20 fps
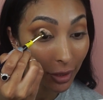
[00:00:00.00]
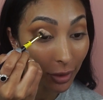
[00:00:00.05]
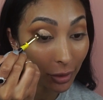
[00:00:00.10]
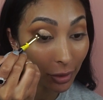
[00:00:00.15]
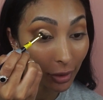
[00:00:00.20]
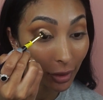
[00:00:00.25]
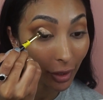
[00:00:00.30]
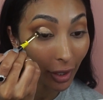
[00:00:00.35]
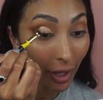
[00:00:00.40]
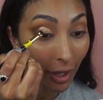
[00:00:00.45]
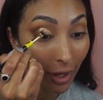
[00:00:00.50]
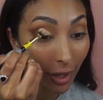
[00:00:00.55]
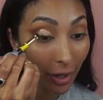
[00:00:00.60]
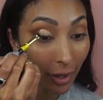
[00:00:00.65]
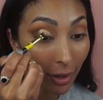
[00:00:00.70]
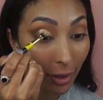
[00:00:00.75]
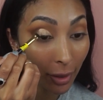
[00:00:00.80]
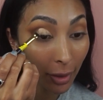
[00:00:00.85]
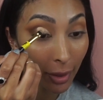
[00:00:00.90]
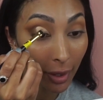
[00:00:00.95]
too
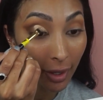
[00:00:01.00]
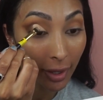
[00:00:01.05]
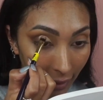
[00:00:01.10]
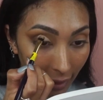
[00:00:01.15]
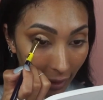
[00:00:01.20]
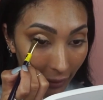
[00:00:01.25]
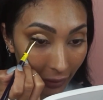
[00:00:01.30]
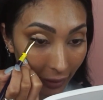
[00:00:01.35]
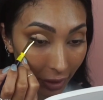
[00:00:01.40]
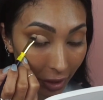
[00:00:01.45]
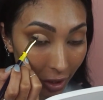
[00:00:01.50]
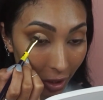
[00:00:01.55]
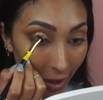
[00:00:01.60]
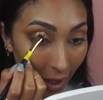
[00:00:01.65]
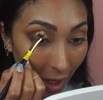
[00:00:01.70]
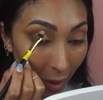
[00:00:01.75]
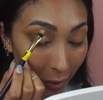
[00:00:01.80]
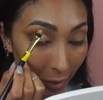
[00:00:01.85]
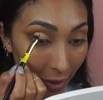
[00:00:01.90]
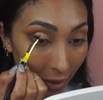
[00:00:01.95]
low, if the
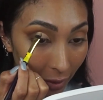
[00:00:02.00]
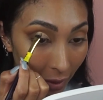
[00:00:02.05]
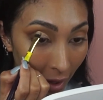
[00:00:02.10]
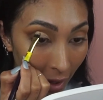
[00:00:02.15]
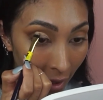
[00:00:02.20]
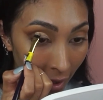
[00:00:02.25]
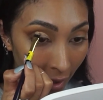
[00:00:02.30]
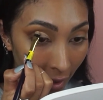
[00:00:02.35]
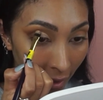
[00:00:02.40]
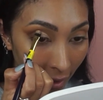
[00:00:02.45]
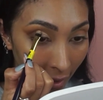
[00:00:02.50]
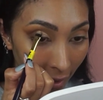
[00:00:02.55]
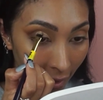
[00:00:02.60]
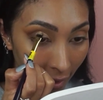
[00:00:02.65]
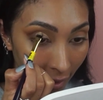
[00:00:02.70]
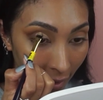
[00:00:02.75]
shape is wrong.